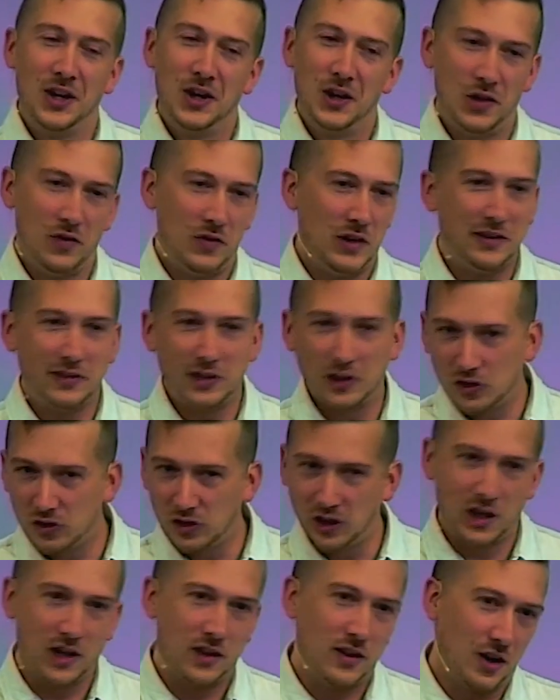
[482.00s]
of eating
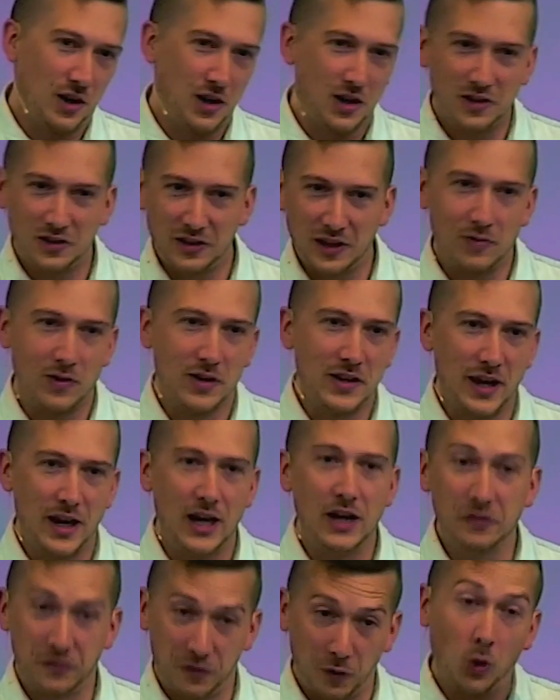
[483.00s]
chicken nuggets every
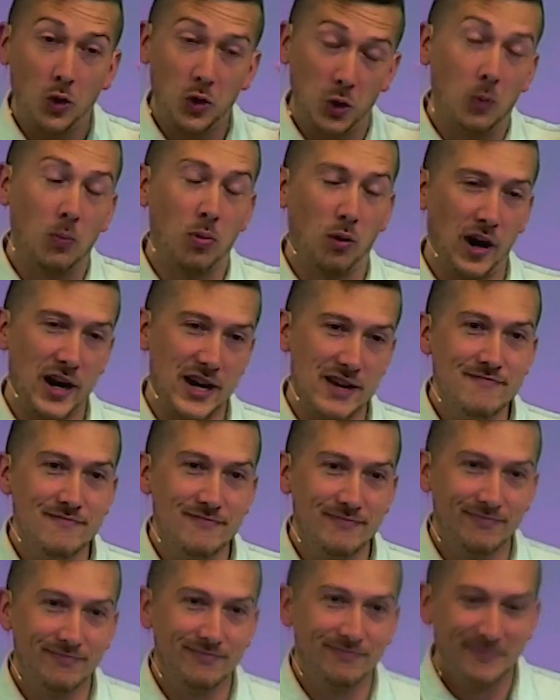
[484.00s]
day for your brain.
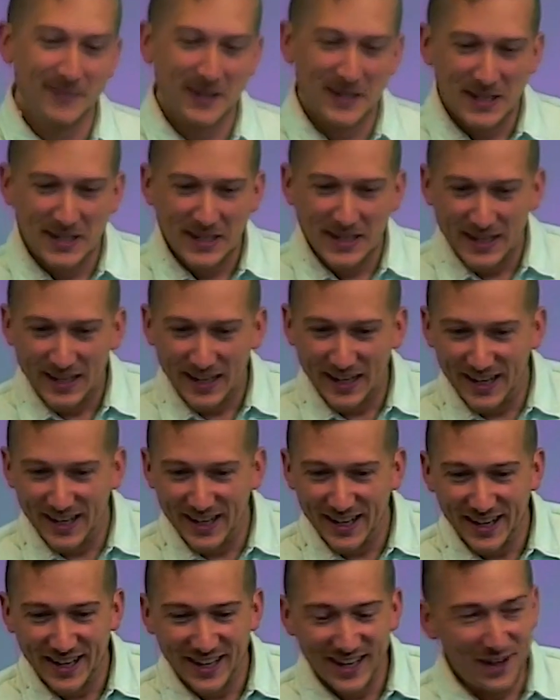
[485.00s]

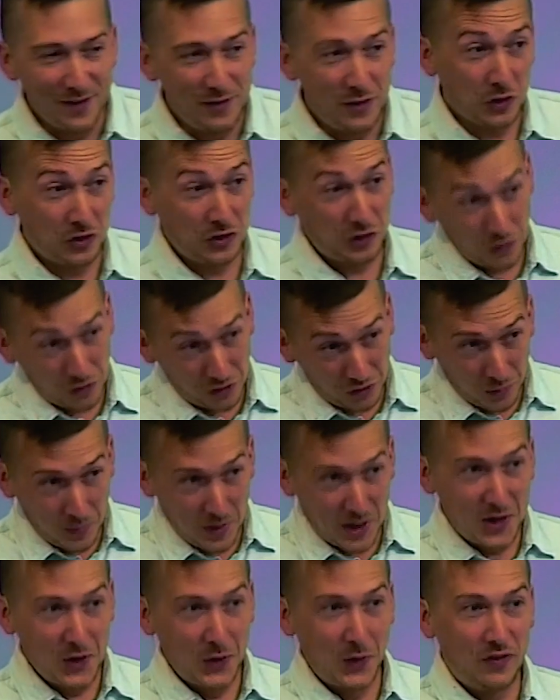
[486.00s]
Uh, if your social
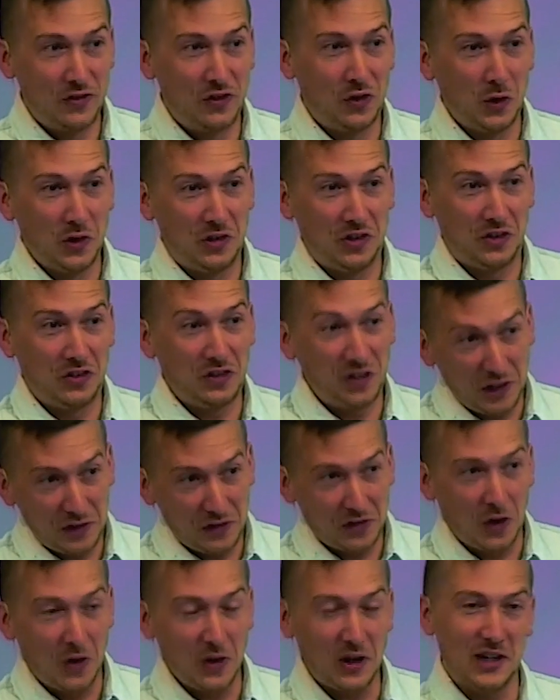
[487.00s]
media of choice is
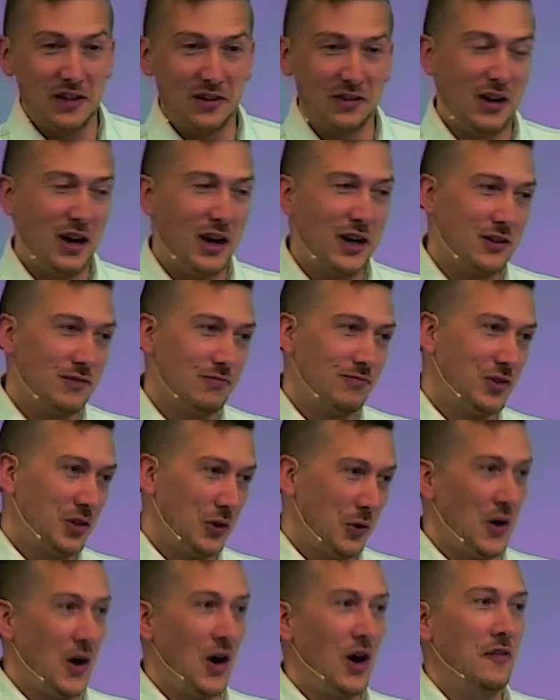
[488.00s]
TikTok, it's like
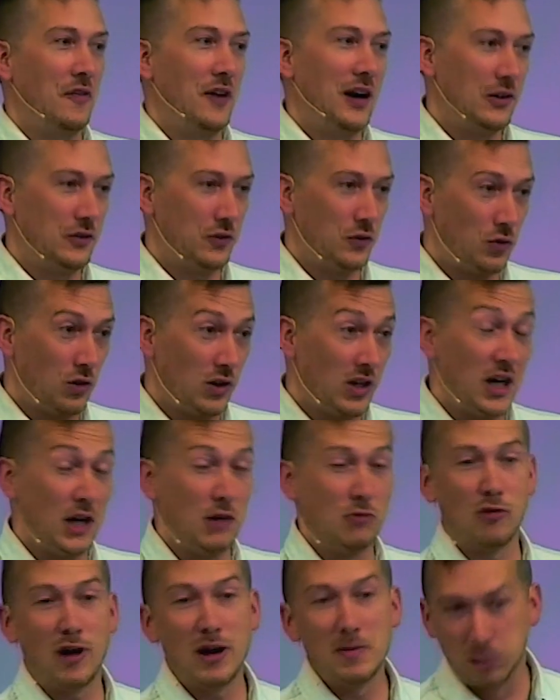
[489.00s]
two and a half hours of
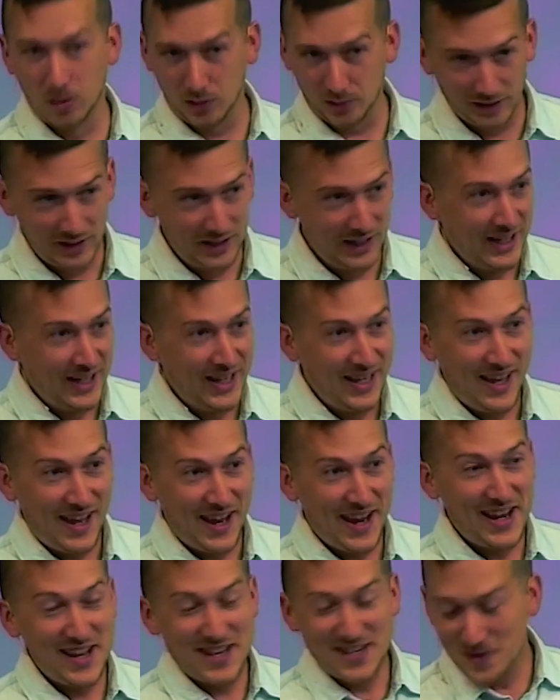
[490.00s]
drinking Red Bull.
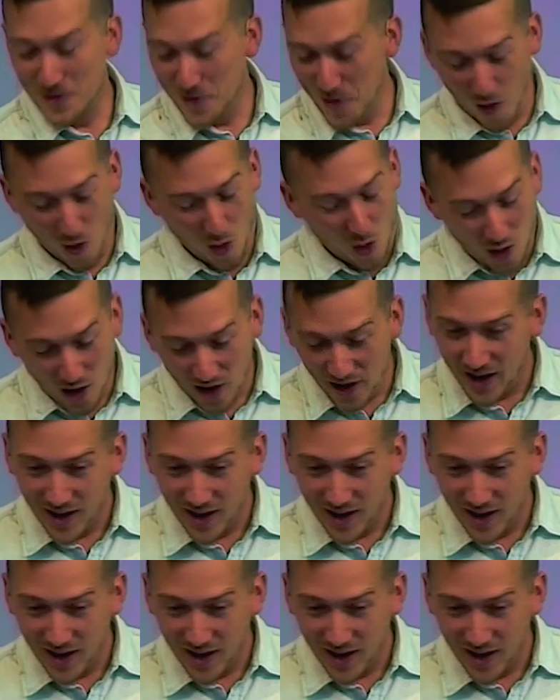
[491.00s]
It is not,